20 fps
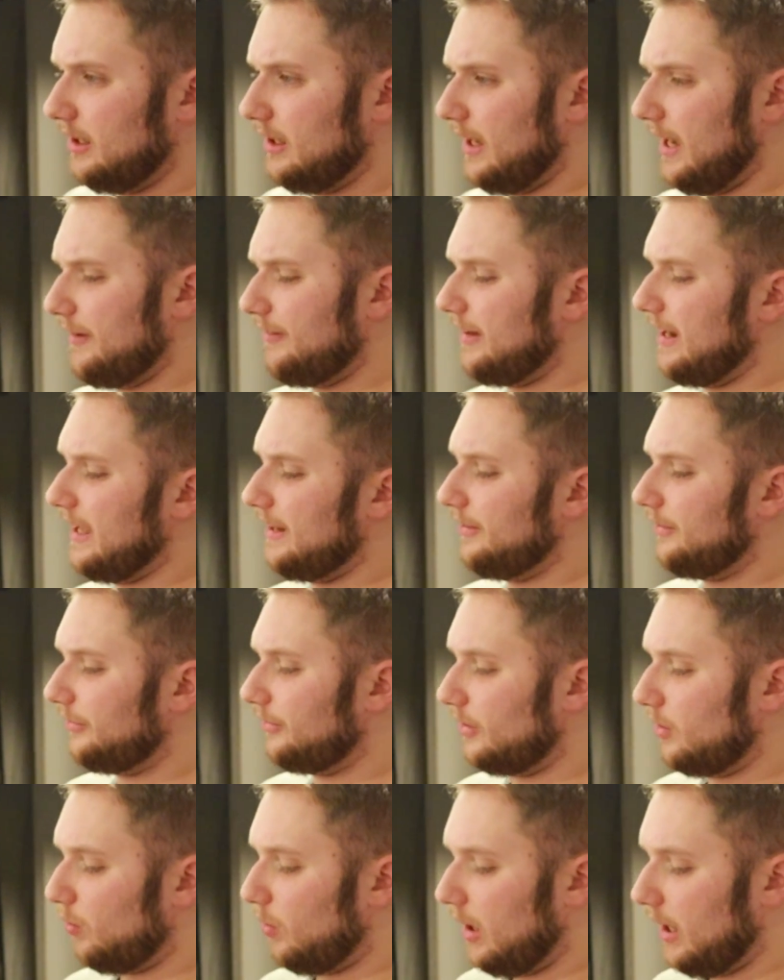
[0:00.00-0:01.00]
I haven't had
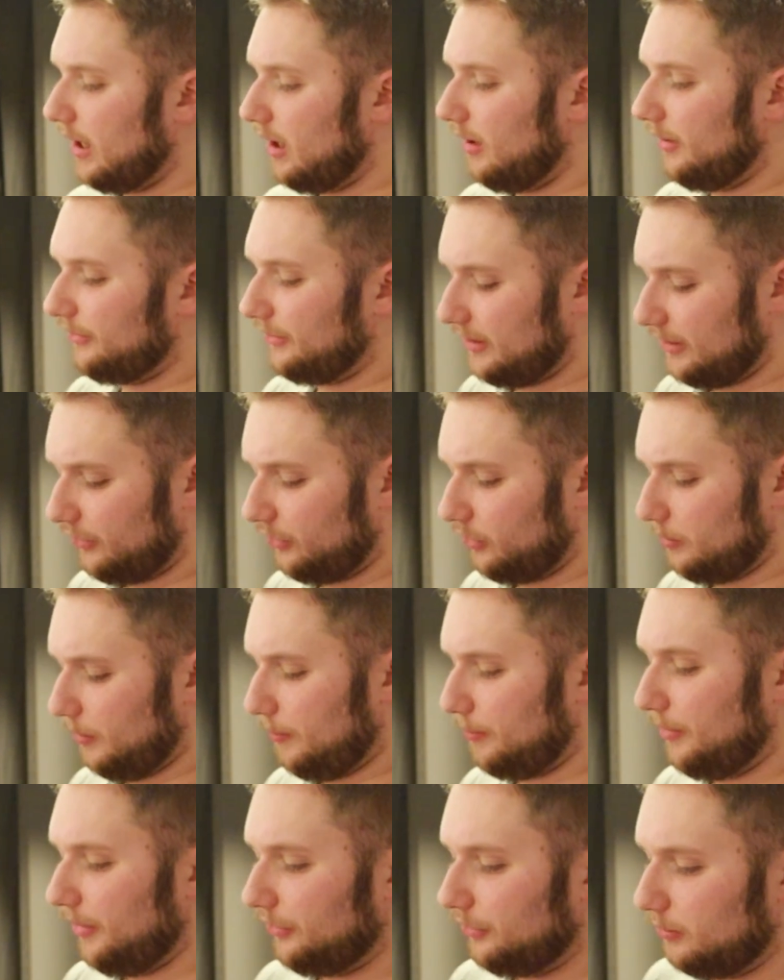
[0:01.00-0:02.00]
this in a while. It's not a super
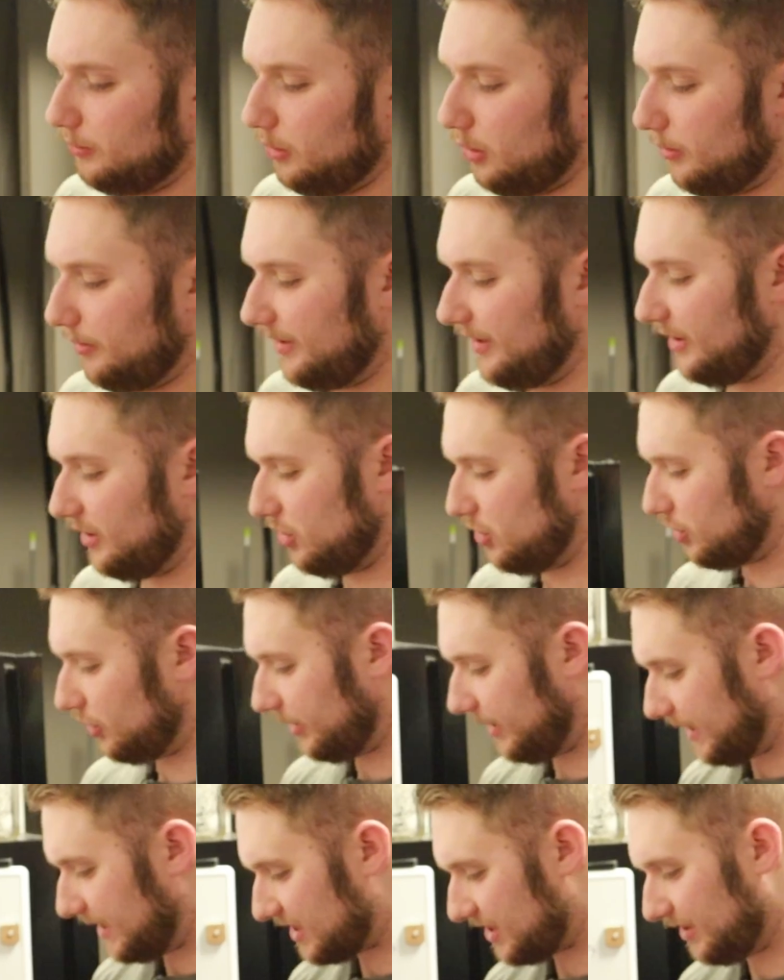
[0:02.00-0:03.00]
present bourbon. I
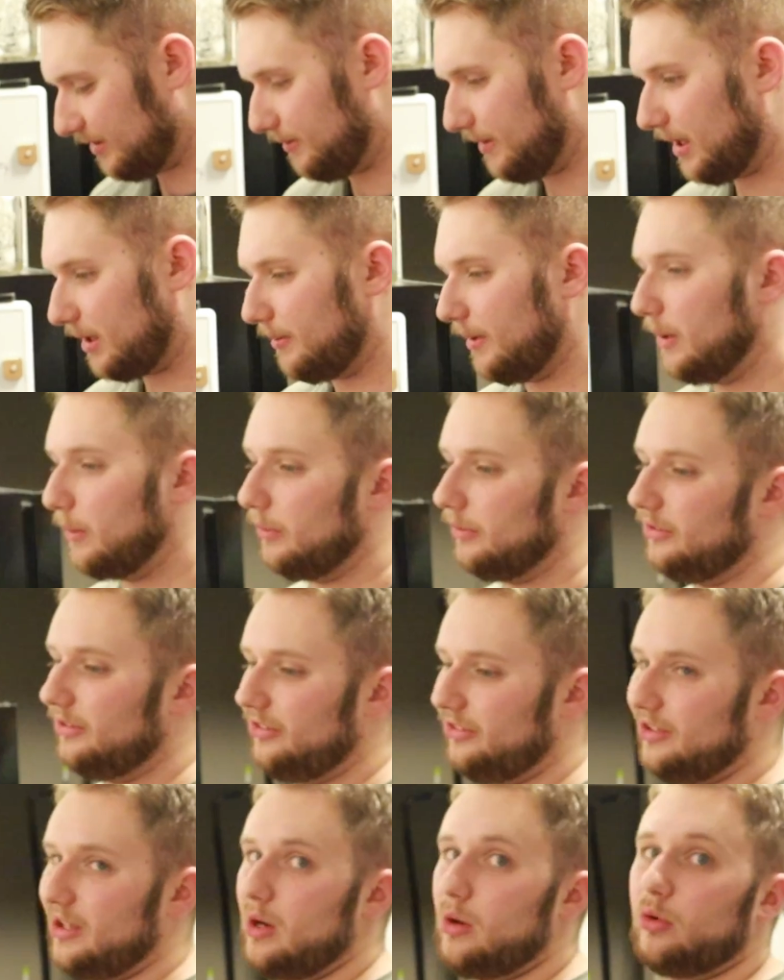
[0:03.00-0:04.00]
usually actually make my whiskey
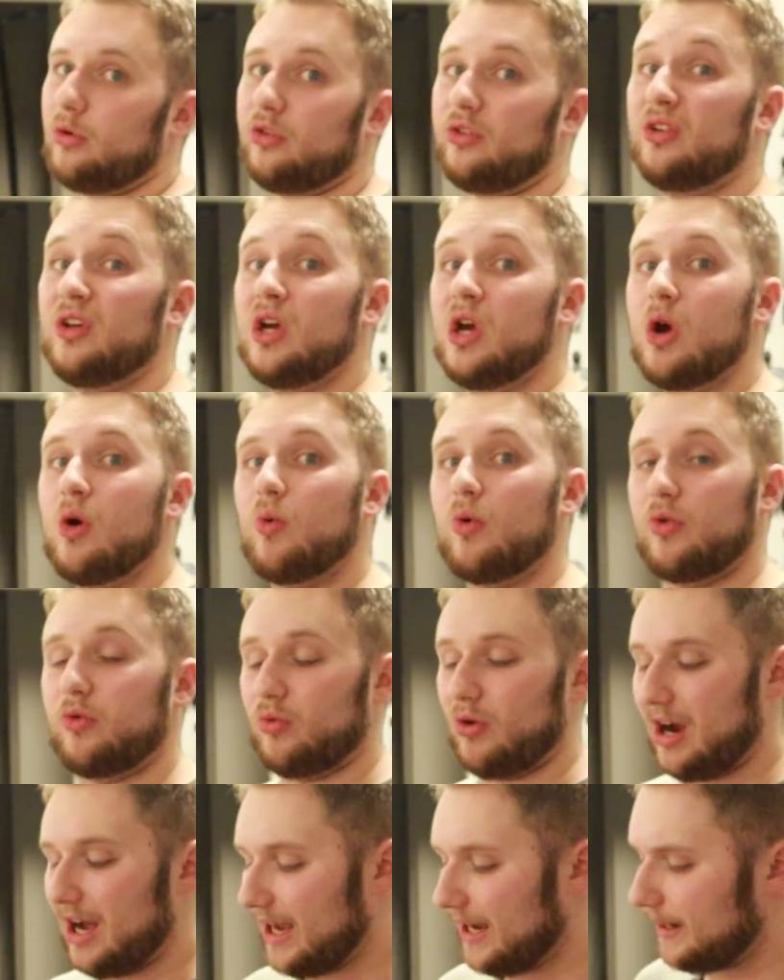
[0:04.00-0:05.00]
sours with
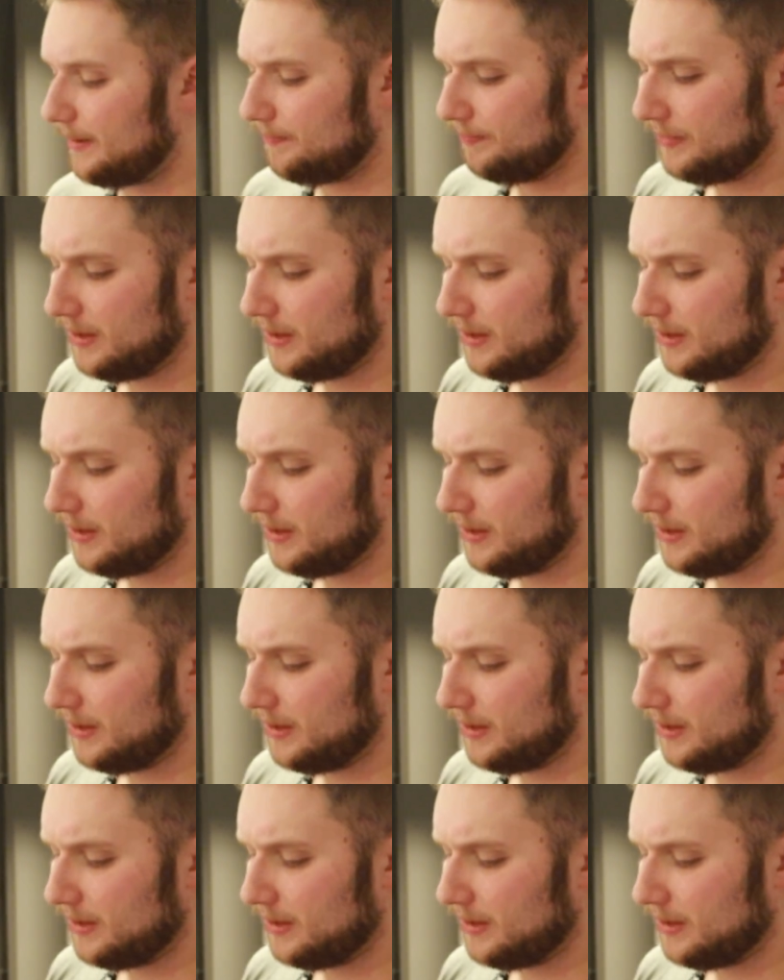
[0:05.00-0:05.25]
rye,